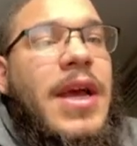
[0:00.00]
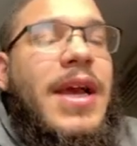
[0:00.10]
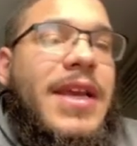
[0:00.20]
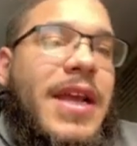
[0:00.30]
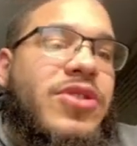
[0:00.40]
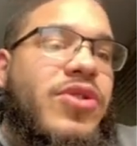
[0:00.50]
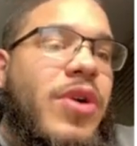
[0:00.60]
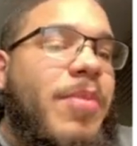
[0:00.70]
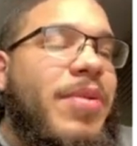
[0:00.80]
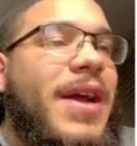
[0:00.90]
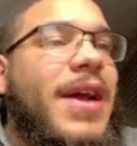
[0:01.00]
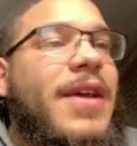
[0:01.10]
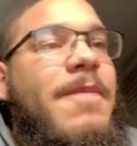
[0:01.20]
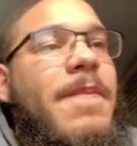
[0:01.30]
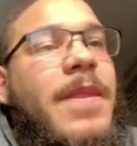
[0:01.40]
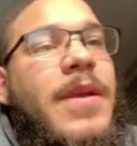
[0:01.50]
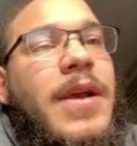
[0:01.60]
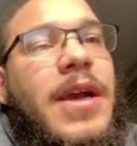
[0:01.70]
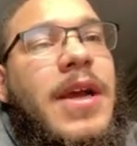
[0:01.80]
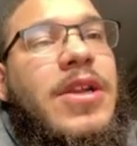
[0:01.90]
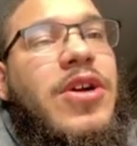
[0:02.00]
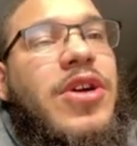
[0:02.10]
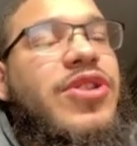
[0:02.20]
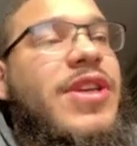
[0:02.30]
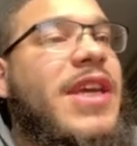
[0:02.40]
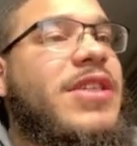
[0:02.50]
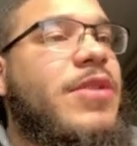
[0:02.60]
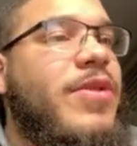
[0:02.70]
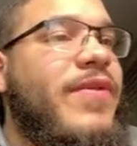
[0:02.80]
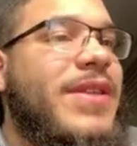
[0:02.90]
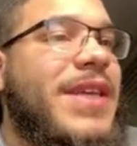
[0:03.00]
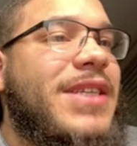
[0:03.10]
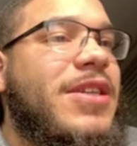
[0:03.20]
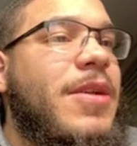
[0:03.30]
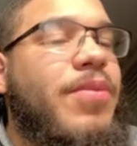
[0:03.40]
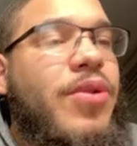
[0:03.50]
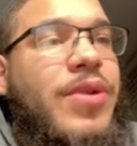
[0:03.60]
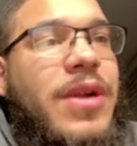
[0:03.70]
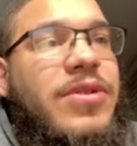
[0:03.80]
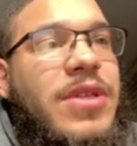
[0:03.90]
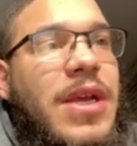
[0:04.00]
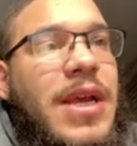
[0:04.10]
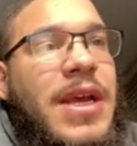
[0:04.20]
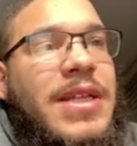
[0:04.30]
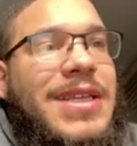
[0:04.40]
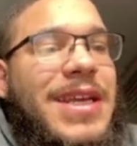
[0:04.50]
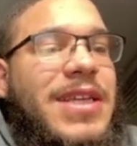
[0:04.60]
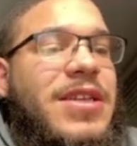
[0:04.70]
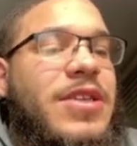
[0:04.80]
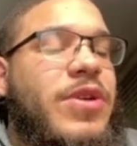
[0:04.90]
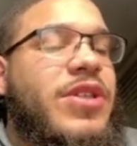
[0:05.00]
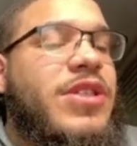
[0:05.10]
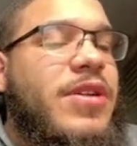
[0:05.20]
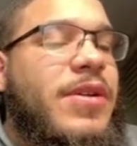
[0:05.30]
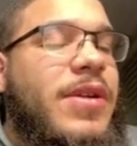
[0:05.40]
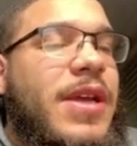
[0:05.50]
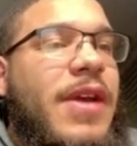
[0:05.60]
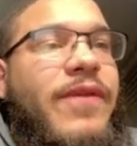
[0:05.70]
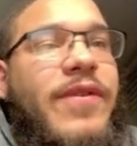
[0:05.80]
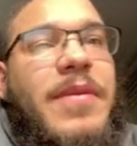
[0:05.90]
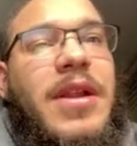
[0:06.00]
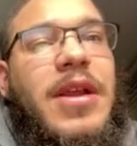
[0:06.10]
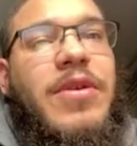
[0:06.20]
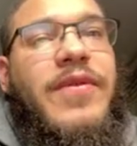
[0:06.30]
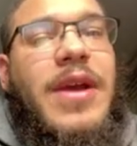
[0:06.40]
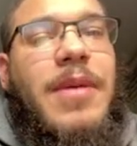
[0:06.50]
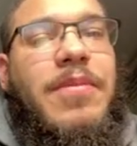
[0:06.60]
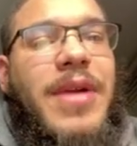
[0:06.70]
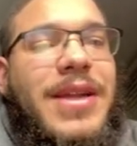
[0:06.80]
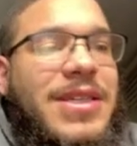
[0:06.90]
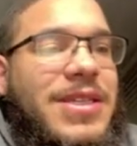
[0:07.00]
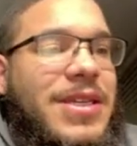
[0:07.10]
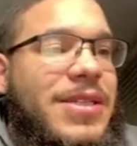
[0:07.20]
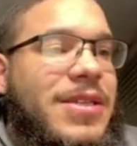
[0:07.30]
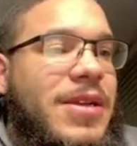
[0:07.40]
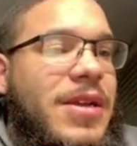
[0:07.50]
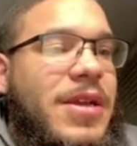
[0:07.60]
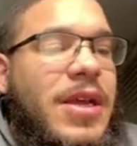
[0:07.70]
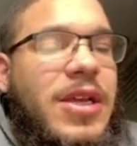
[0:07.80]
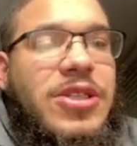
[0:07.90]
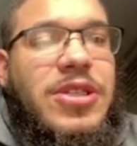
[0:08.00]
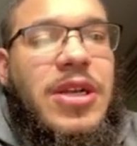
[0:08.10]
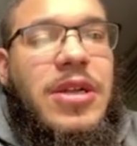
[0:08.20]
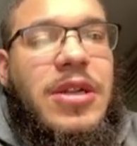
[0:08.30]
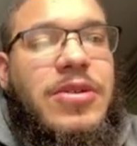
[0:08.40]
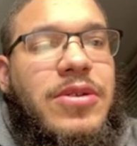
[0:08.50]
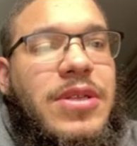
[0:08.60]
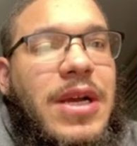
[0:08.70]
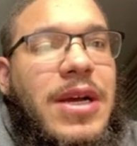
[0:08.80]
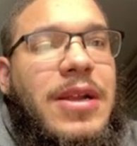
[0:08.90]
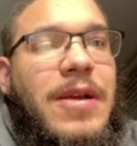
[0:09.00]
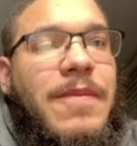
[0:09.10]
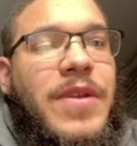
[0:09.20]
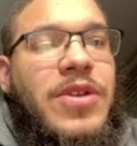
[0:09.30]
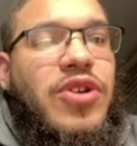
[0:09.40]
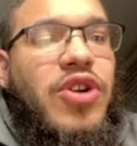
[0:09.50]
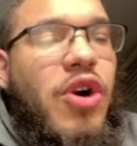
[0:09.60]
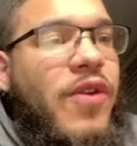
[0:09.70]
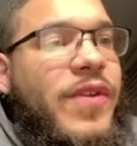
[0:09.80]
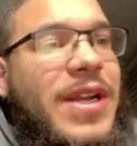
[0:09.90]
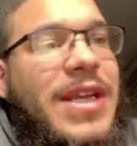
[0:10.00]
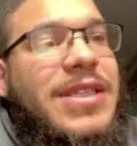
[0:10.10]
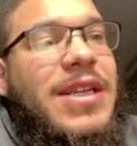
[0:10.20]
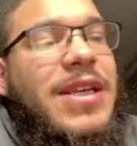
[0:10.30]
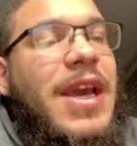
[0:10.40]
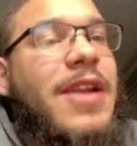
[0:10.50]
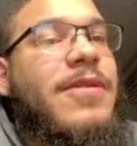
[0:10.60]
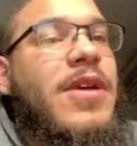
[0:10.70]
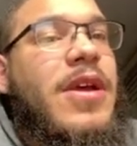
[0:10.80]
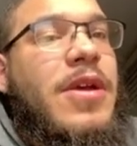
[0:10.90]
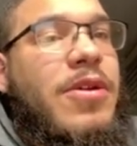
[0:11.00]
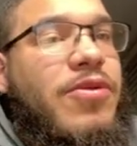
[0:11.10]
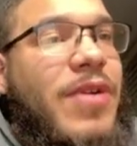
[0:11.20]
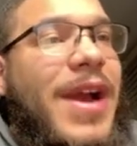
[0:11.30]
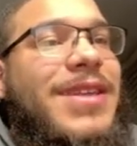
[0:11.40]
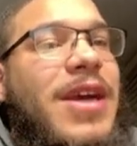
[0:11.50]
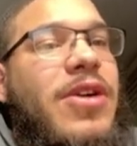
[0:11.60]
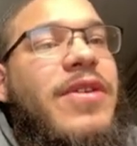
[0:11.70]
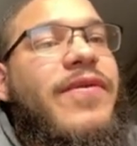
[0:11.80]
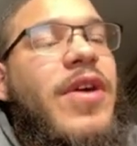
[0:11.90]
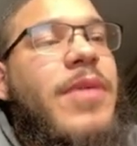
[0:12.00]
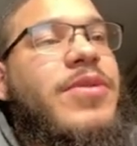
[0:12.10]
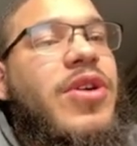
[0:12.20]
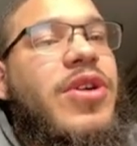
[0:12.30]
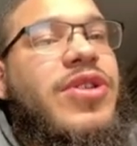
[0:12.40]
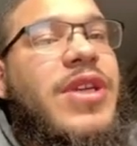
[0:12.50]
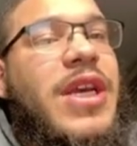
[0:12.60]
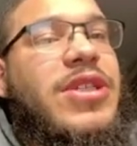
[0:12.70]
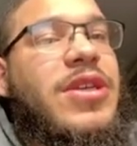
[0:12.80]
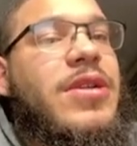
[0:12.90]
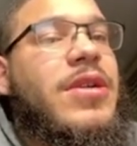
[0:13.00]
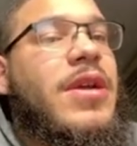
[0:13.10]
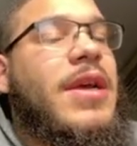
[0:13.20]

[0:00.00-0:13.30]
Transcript: Again, so apply the conjugation with attaching the pronouns to each of these ones, just to get familiar with it and practice it, insha'Allah ta'ala. So go over the lesson again, write out the verbs, the conjugation,